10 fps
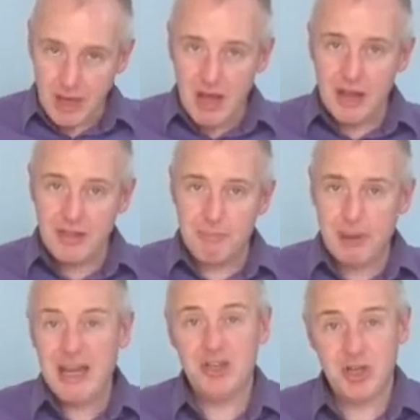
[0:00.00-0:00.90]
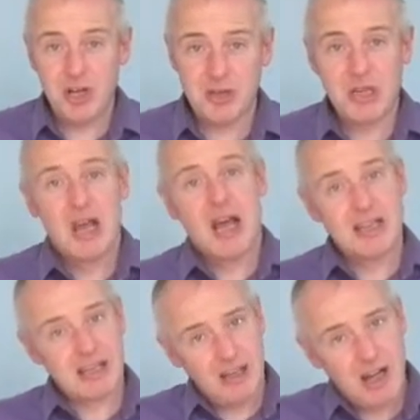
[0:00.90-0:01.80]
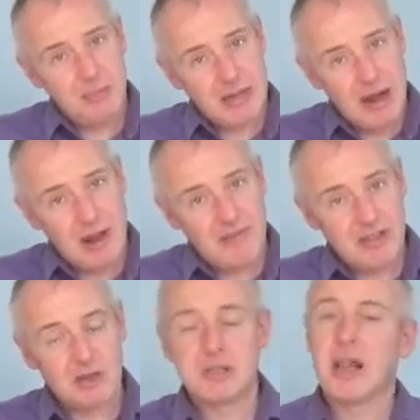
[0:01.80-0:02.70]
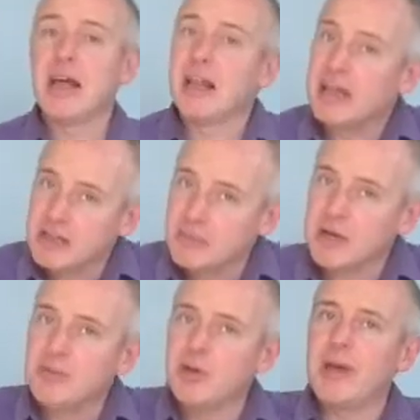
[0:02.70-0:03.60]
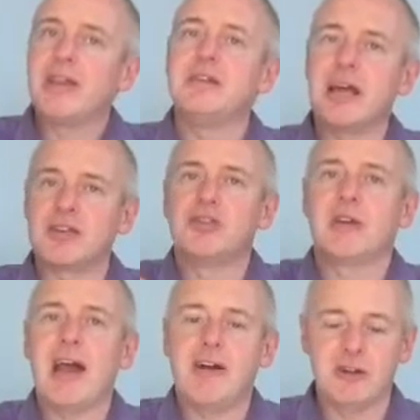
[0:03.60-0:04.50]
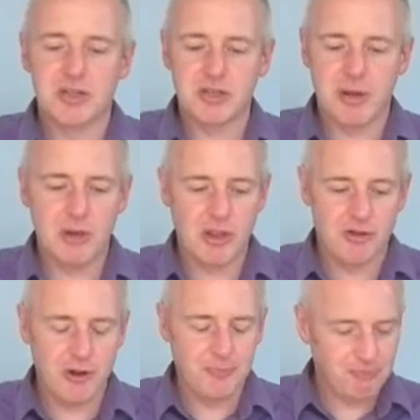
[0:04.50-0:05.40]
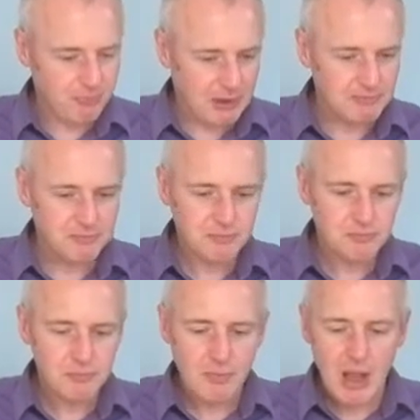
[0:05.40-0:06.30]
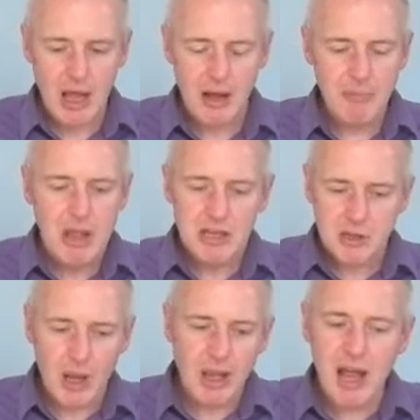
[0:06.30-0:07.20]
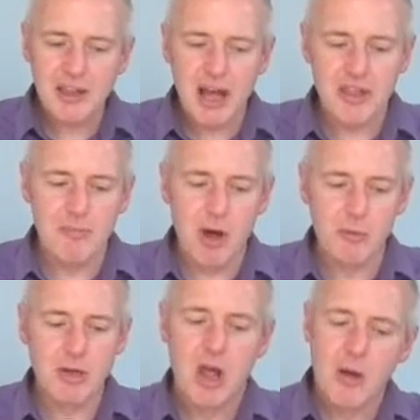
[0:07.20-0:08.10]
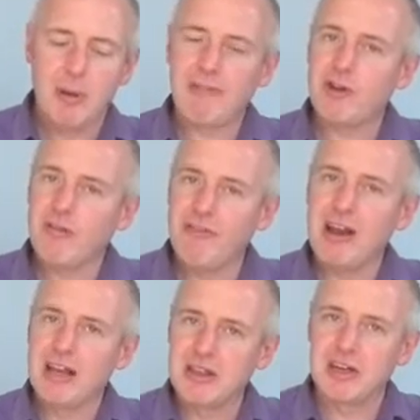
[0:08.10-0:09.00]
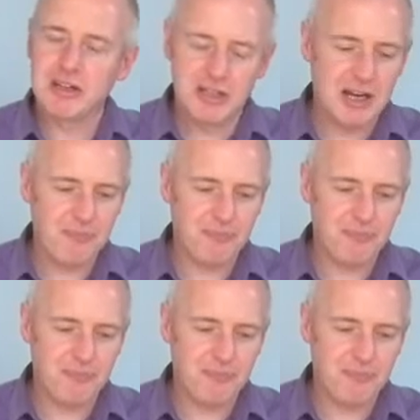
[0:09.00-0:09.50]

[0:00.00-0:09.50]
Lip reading: The peachiness has calmed down ever so slightly, and sometimes you get these extra characters coming through. So I like that at the moment, but I've got a feeling that